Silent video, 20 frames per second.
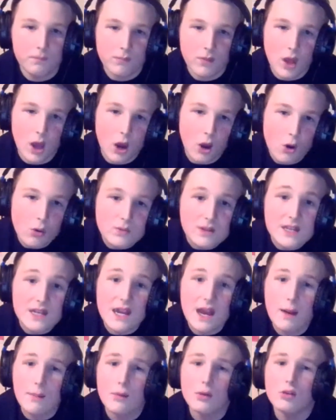I hope Dean
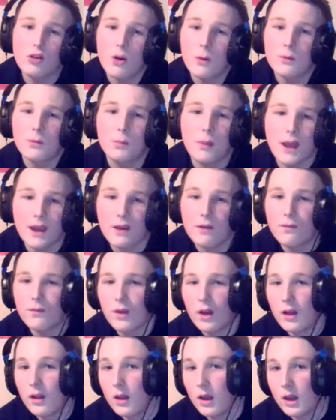Ambrose comes back
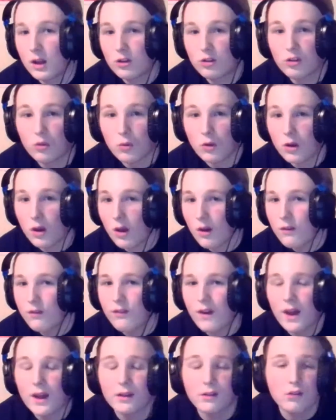like soon enough
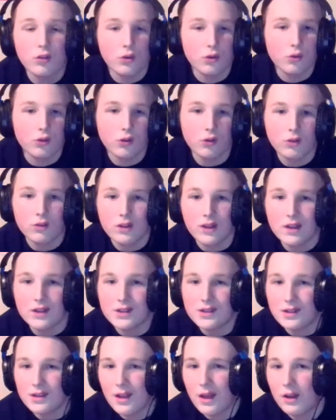and turns on
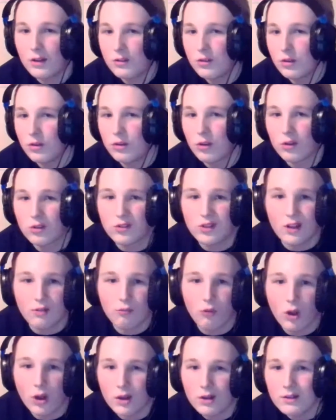Seth
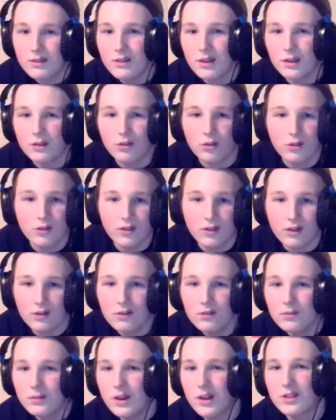Rollins and turns
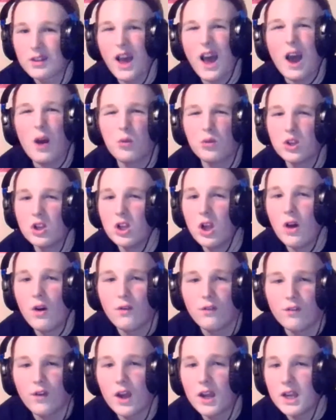heel, because I would
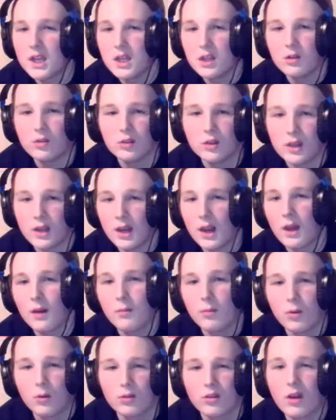love a heel Dean Ambrose.